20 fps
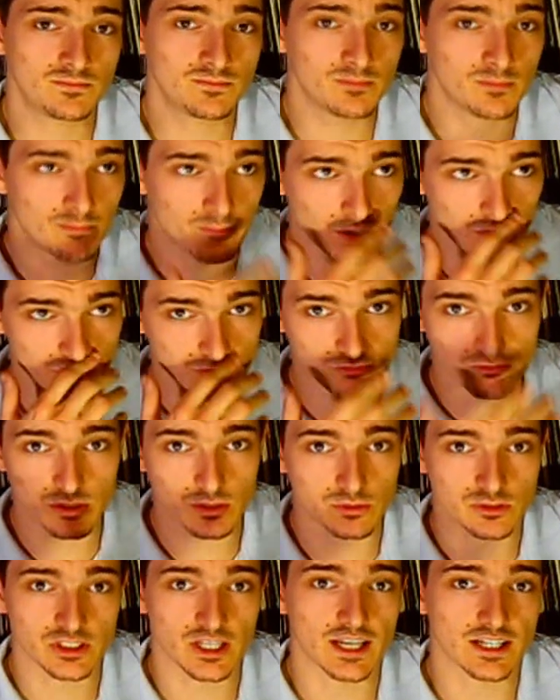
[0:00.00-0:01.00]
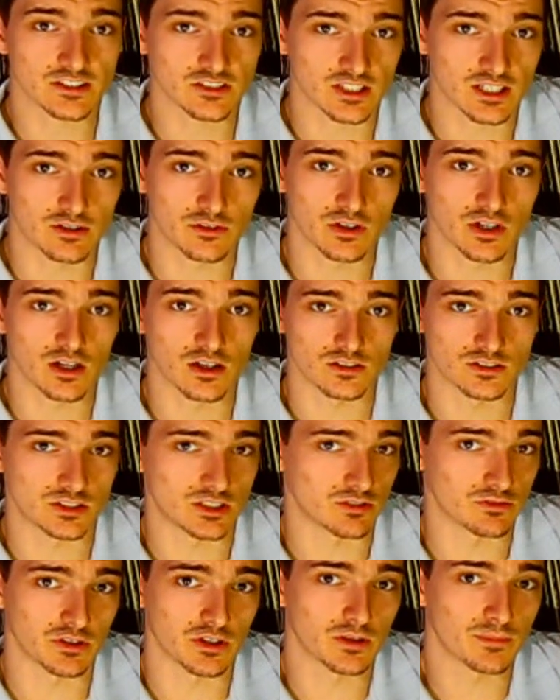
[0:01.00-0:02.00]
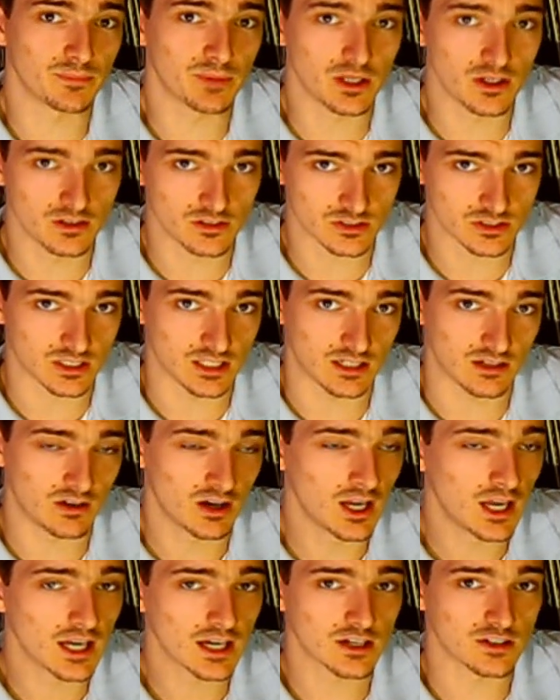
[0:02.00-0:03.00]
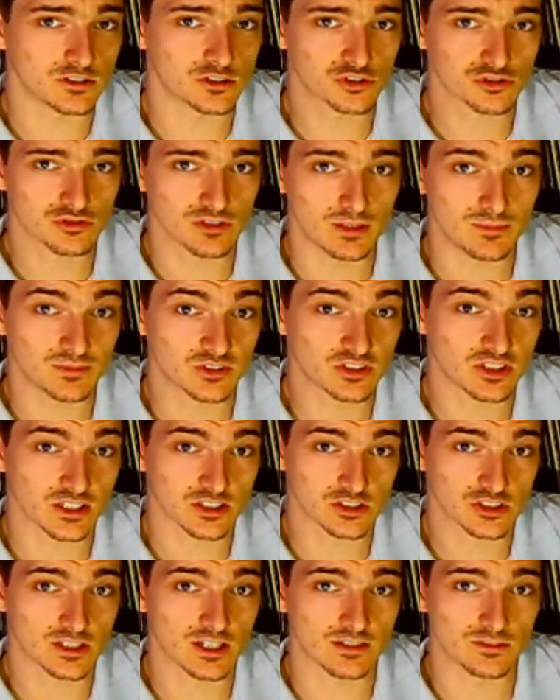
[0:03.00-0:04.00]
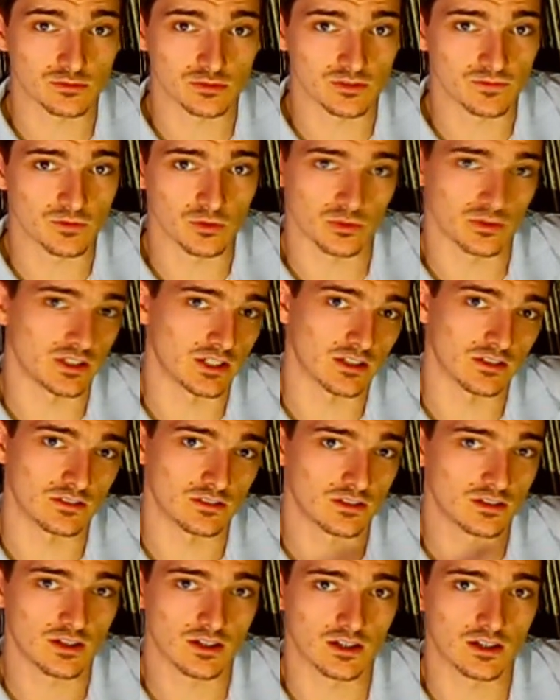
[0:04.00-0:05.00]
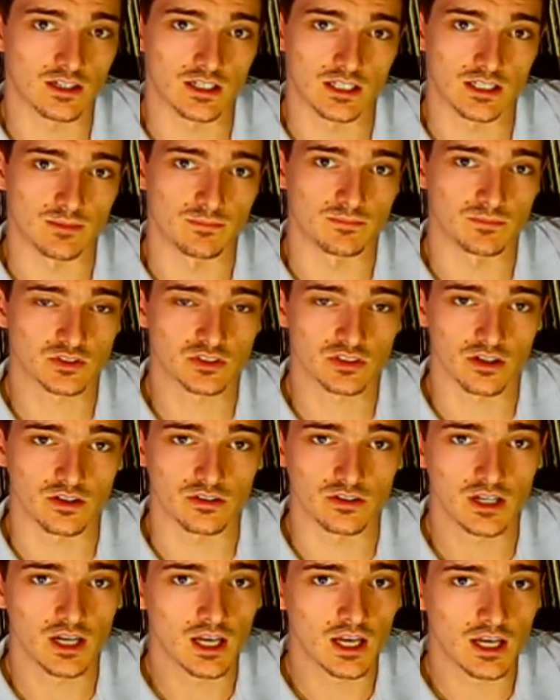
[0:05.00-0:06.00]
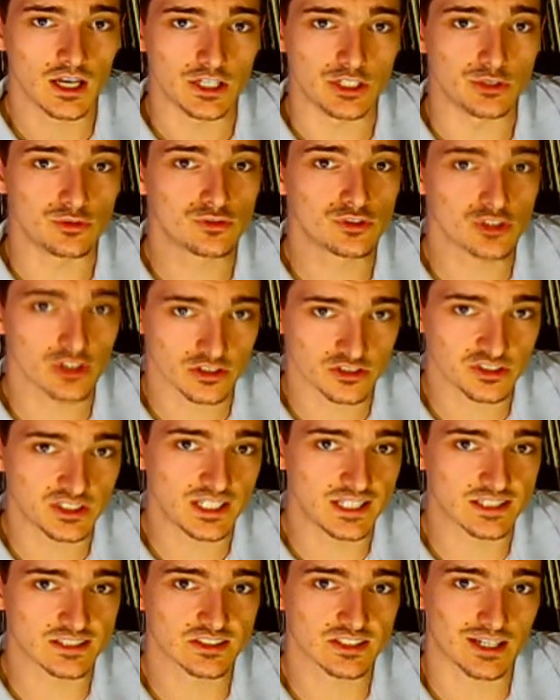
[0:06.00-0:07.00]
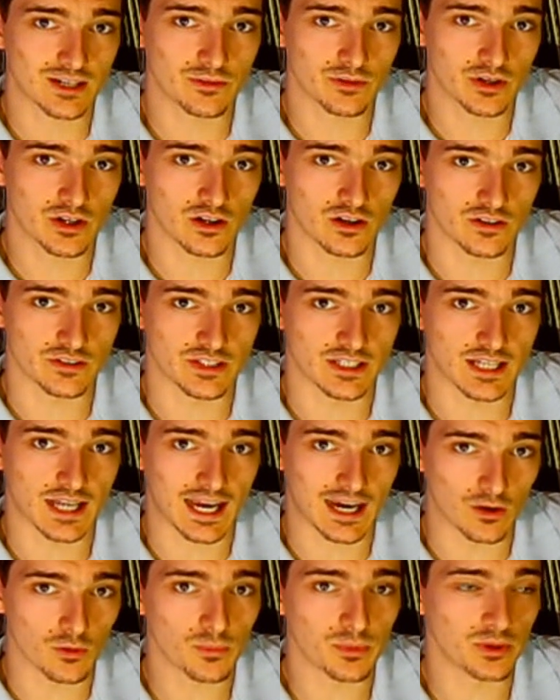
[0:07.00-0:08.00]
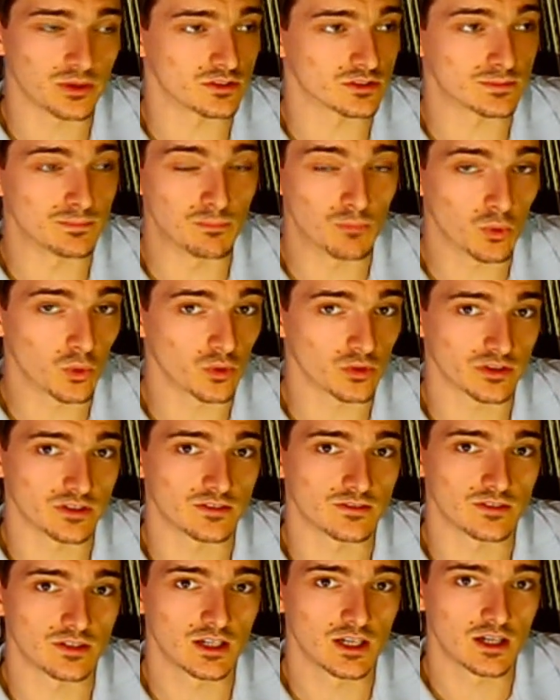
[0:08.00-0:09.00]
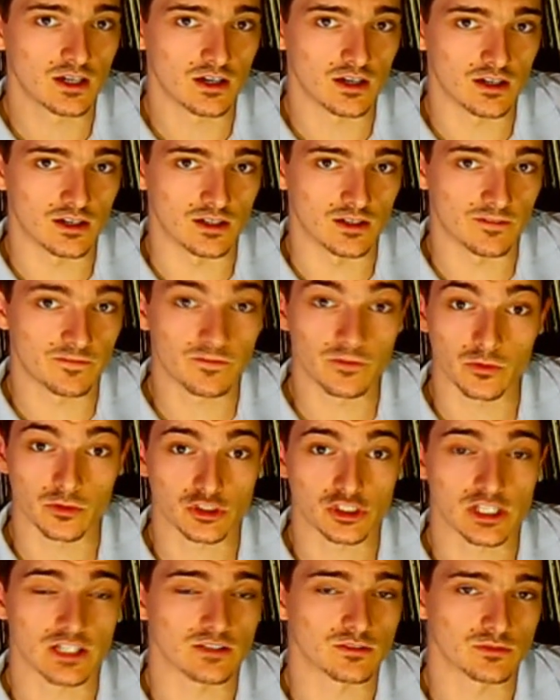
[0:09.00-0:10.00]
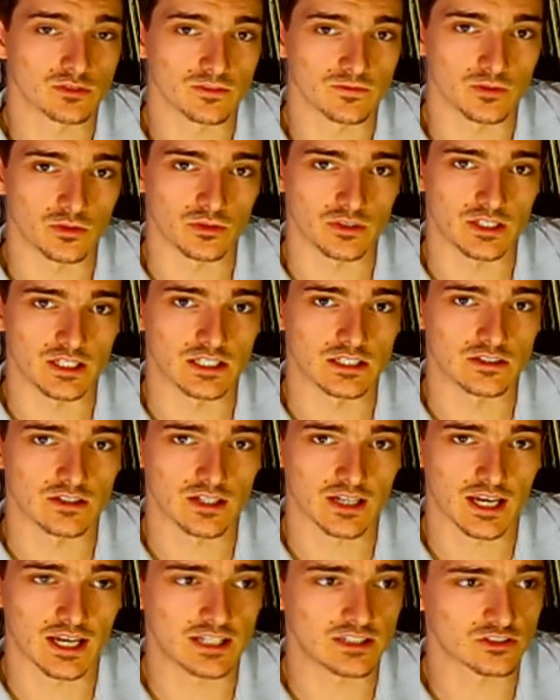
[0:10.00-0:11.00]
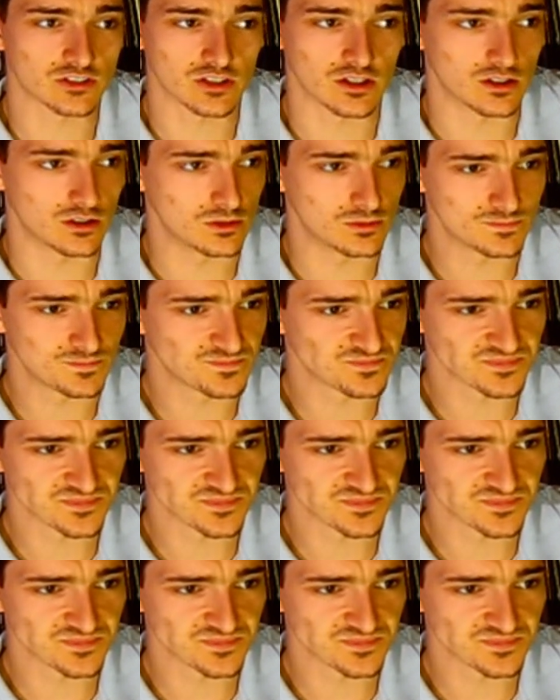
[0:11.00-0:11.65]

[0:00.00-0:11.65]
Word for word: most Realtek sound cards that are in computers now can stream six channels of audio. Um, so you just need a sound card that outputs more than uh, four channels of audio. Okay, so